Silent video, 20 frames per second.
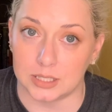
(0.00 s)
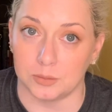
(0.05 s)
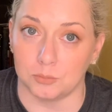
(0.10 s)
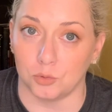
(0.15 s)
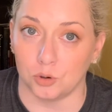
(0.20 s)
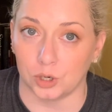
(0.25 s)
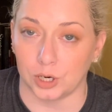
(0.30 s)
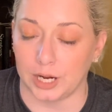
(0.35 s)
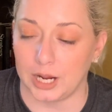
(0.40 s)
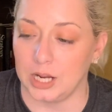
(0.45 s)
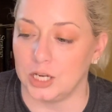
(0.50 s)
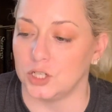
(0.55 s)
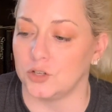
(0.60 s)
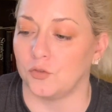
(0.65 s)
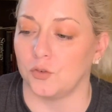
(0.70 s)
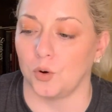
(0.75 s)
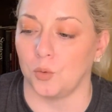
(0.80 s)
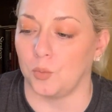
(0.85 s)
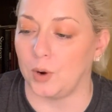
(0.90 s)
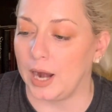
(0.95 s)
a mortgage
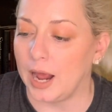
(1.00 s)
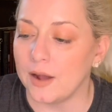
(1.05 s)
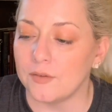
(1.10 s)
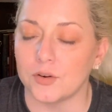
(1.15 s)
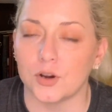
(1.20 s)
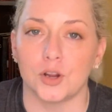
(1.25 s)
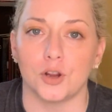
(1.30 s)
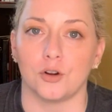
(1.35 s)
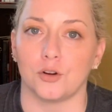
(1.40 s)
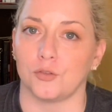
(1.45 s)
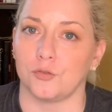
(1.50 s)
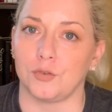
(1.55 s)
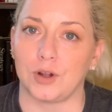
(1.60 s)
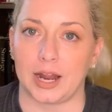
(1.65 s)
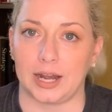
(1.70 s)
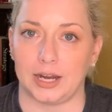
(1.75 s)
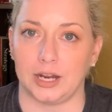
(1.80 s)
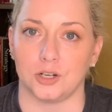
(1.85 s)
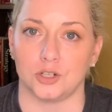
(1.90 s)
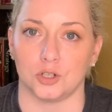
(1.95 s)
for whatever your
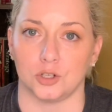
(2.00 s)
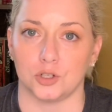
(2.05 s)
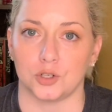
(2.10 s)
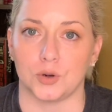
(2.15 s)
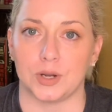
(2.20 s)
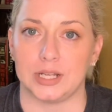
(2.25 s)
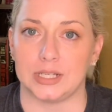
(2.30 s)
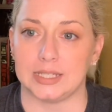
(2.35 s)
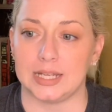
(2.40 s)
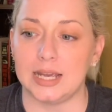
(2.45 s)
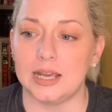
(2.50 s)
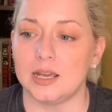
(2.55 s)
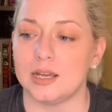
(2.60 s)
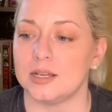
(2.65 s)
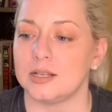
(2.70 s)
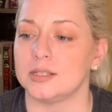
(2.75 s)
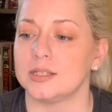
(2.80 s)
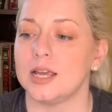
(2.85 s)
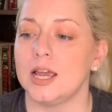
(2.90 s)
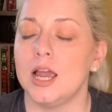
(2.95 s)
financial choice
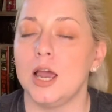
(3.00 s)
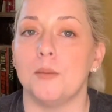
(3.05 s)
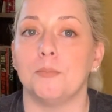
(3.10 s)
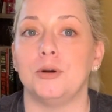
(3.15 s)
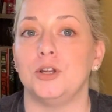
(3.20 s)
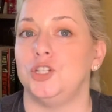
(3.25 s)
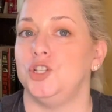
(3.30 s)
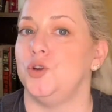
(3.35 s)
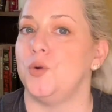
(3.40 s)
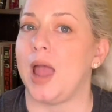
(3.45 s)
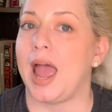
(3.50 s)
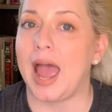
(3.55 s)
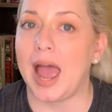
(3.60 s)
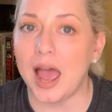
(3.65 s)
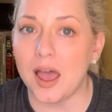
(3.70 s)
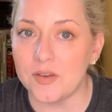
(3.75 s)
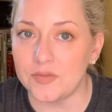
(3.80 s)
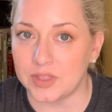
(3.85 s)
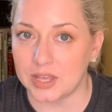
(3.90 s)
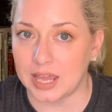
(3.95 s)
is, but you
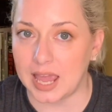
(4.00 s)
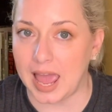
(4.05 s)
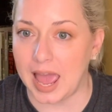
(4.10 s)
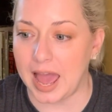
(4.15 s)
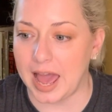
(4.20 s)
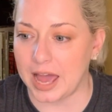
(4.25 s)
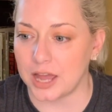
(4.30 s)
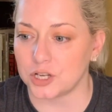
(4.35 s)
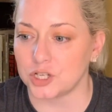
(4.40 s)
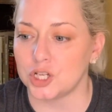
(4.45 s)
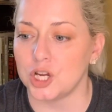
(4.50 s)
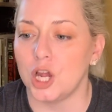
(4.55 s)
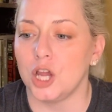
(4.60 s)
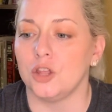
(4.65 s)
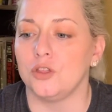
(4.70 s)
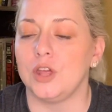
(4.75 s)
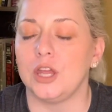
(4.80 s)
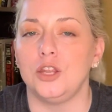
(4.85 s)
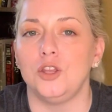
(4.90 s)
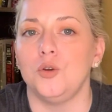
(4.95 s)
had the cash,
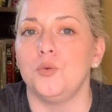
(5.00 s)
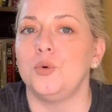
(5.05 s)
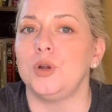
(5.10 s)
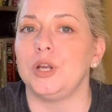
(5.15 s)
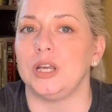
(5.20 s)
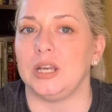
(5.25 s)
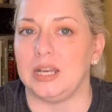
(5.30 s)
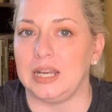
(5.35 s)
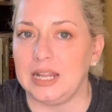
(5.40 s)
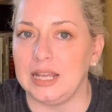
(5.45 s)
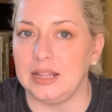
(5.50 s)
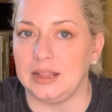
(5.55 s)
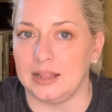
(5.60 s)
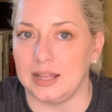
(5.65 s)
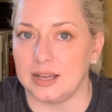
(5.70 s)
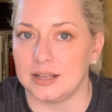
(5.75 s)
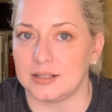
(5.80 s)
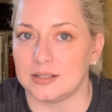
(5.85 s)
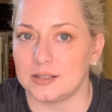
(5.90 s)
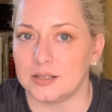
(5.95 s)
then you wouldn't need
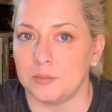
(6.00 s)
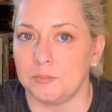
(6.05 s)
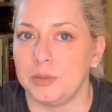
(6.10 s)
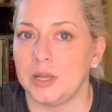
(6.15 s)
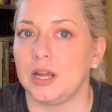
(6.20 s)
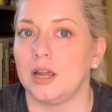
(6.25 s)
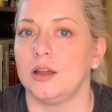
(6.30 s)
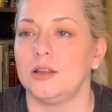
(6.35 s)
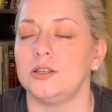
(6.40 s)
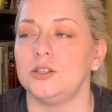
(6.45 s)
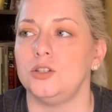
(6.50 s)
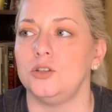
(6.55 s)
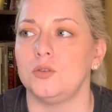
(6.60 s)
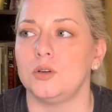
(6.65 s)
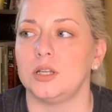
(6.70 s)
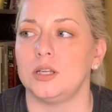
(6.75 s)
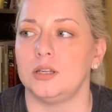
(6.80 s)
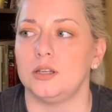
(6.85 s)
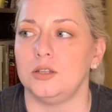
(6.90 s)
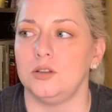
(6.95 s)
this, because you
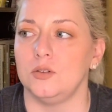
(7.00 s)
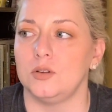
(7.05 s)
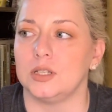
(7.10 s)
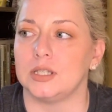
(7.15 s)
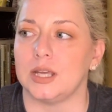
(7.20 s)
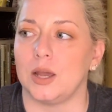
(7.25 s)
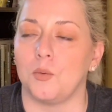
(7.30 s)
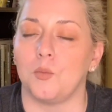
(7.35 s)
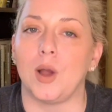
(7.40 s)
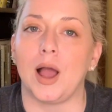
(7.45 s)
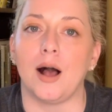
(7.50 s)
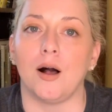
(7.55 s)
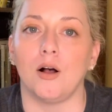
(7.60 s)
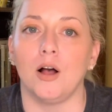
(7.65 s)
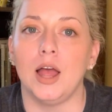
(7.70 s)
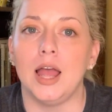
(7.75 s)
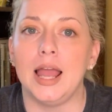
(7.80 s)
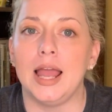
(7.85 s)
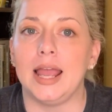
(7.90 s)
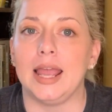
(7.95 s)
could say,
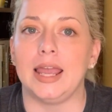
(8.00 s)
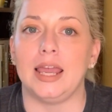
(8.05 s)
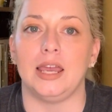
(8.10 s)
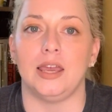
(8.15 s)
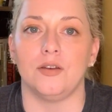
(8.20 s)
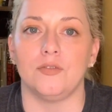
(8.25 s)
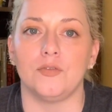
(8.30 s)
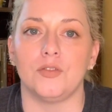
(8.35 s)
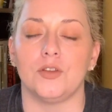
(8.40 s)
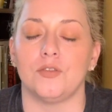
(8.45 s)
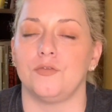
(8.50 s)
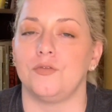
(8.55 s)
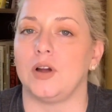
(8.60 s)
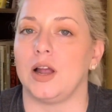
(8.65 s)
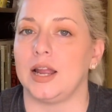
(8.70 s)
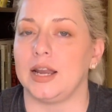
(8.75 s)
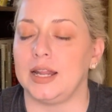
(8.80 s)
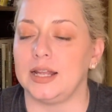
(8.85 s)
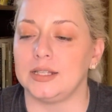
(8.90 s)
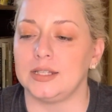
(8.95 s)
well, if the
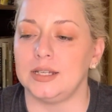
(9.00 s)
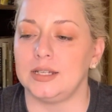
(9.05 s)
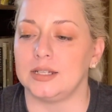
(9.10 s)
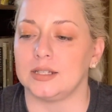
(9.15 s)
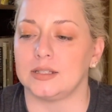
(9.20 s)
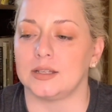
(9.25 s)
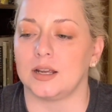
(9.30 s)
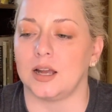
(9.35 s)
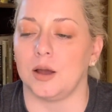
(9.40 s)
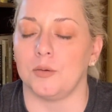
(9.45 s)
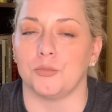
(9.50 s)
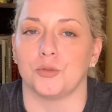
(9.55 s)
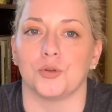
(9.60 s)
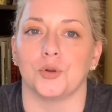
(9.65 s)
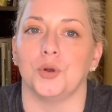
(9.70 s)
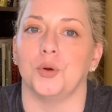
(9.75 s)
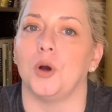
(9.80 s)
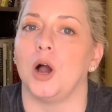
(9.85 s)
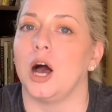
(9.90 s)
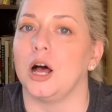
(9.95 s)
financing doesn't come
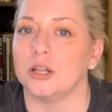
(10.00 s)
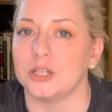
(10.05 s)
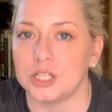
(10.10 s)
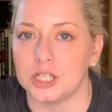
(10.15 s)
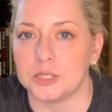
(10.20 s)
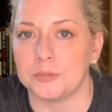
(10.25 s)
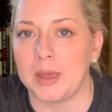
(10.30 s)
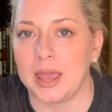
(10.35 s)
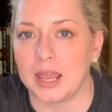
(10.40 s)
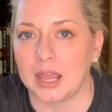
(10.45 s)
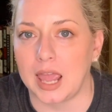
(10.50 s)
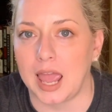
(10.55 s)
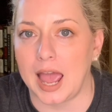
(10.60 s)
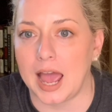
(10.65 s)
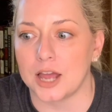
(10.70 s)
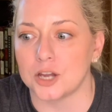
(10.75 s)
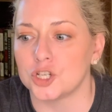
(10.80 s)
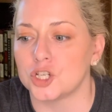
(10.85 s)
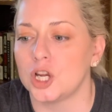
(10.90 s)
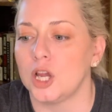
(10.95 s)
through, I'll just pay
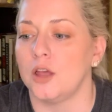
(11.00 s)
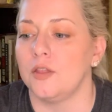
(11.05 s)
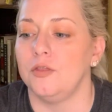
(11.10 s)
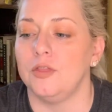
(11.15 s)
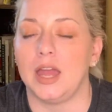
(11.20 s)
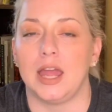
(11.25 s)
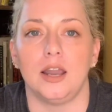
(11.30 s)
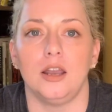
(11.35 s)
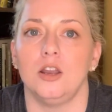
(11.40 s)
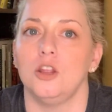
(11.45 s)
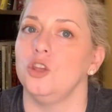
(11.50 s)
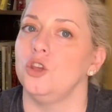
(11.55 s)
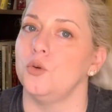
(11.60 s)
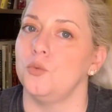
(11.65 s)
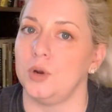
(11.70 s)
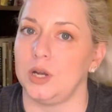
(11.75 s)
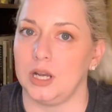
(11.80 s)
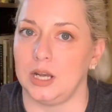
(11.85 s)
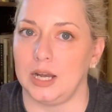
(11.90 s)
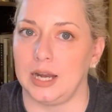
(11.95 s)
cash. Then you
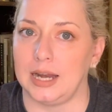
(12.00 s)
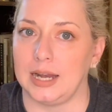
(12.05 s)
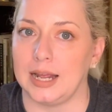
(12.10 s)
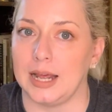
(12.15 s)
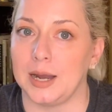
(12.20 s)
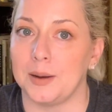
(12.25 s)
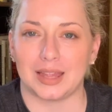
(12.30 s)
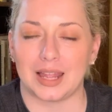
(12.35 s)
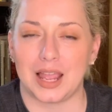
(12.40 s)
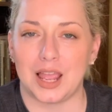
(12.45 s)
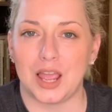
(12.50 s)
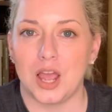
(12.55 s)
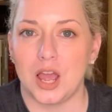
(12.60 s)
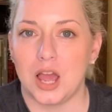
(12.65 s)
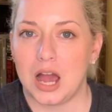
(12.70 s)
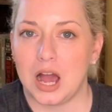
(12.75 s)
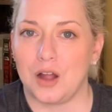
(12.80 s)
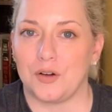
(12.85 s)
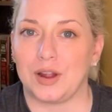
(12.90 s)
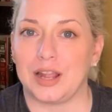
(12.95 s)
wouldn't need it.
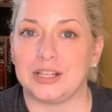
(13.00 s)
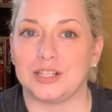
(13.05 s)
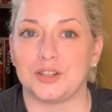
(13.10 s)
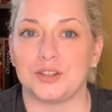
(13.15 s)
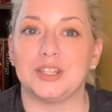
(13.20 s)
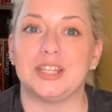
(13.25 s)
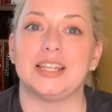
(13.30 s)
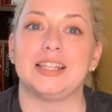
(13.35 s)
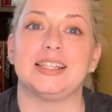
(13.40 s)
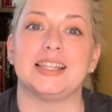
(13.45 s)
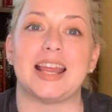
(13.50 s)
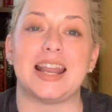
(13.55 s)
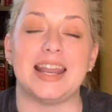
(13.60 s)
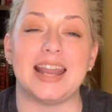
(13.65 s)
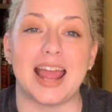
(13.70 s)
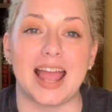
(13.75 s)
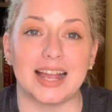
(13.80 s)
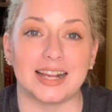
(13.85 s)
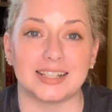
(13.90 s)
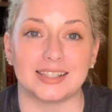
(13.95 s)
All right, so this
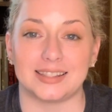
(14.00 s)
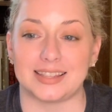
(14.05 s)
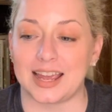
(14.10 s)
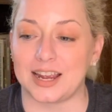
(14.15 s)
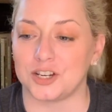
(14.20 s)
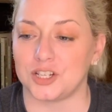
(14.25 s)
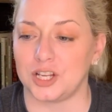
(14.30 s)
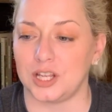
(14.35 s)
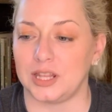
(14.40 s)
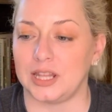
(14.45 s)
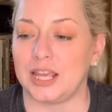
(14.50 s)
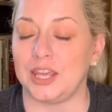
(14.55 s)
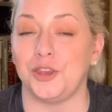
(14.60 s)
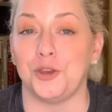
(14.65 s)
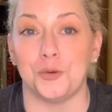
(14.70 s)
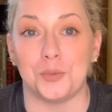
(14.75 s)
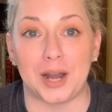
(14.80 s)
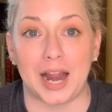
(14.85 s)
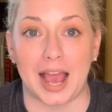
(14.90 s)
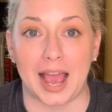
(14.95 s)
next section that you
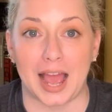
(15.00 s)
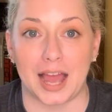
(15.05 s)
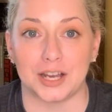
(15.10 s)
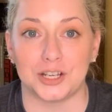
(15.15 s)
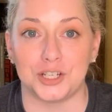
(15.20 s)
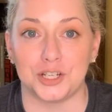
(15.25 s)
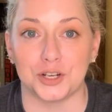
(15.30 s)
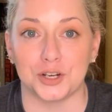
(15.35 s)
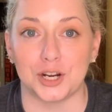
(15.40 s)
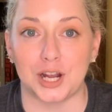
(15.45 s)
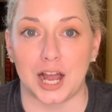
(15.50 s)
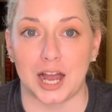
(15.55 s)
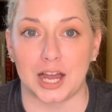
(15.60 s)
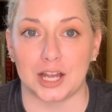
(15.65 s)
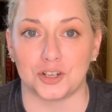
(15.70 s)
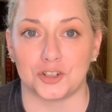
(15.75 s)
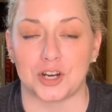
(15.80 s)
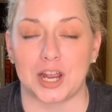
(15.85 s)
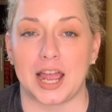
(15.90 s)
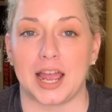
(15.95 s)
would add to your
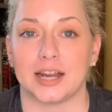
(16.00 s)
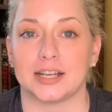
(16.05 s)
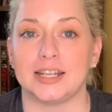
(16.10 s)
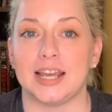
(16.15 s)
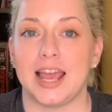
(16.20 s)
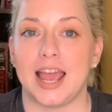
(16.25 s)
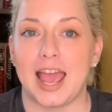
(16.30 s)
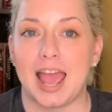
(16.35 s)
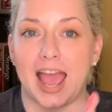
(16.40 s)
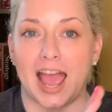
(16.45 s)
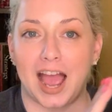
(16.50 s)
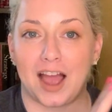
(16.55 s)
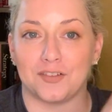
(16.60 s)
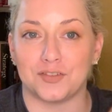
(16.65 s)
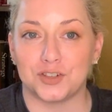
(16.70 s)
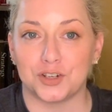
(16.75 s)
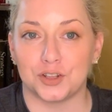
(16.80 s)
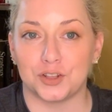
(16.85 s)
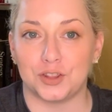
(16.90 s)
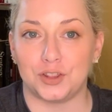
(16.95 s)
contract
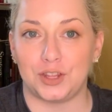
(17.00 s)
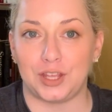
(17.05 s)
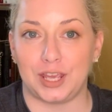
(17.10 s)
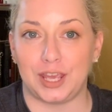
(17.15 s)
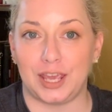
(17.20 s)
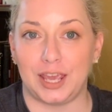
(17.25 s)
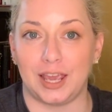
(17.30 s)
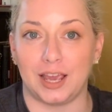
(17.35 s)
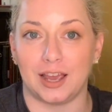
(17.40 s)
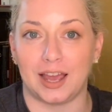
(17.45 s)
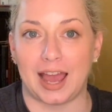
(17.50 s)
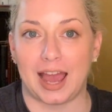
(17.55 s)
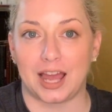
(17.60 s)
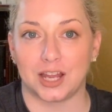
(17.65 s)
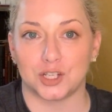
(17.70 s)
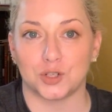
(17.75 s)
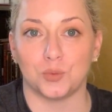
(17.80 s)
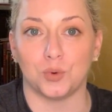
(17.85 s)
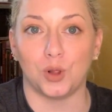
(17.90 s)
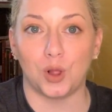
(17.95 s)
after the
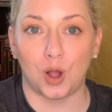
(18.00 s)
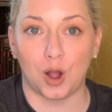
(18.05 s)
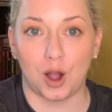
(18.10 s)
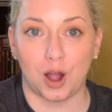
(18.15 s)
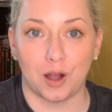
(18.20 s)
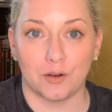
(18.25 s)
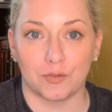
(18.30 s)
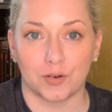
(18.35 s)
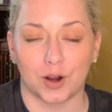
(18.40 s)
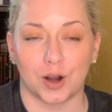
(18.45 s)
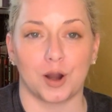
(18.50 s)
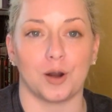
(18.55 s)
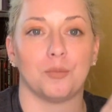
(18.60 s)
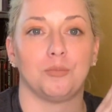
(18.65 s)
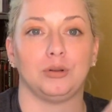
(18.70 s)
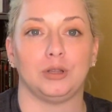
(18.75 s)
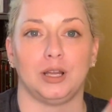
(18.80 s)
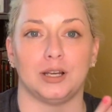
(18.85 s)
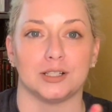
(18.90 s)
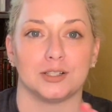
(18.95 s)
actual offer,
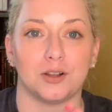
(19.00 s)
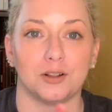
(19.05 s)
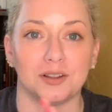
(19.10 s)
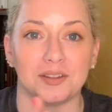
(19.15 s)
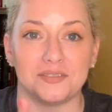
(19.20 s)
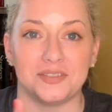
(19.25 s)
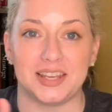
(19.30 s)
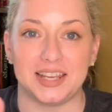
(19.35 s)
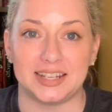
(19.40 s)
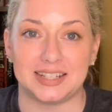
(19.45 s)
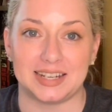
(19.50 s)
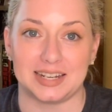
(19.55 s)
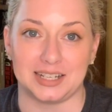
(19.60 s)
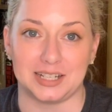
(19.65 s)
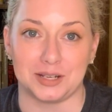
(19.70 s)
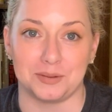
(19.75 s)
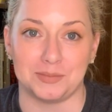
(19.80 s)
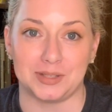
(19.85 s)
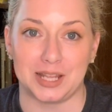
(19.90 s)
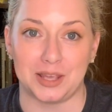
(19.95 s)
plus all of the
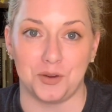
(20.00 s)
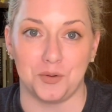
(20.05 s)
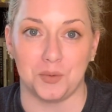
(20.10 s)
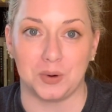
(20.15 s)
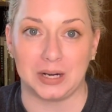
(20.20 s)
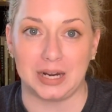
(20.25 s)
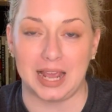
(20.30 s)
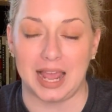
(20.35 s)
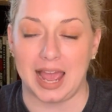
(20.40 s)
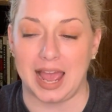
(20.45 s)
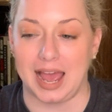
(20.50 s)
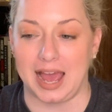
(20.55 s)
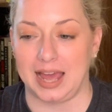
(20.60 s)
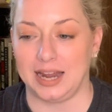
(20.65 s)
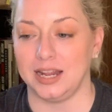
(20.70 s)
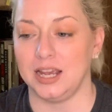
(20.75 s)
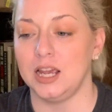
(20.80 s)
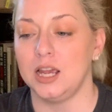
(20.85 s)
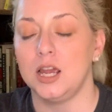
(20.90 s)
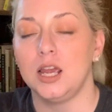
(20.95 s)
addendums that you want to
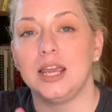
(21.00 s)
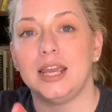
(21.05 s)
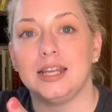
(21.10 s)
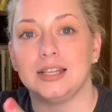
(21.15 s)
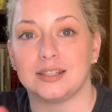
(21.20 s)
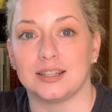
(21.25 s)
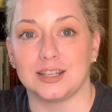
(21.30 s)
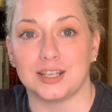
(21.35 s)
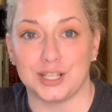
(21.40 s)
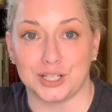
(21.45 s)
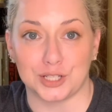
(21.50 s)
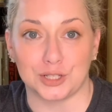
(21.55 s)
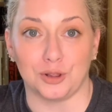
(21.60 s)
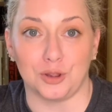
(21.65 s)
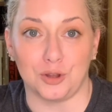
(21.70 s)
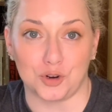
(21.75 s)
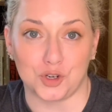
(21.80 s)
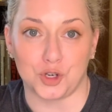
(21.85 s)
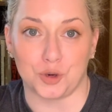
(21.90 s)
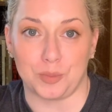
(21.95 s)
add, is the
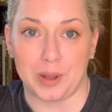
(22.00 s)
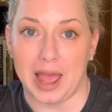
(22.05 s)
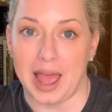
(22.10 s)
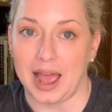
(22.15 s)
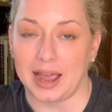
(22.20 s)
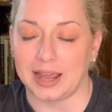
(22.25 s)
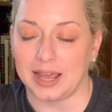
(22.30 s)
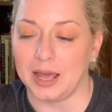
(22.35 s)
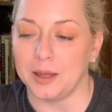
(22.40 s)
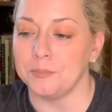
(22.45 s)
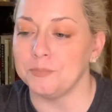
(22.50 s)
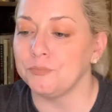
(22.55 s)
disclosure packet.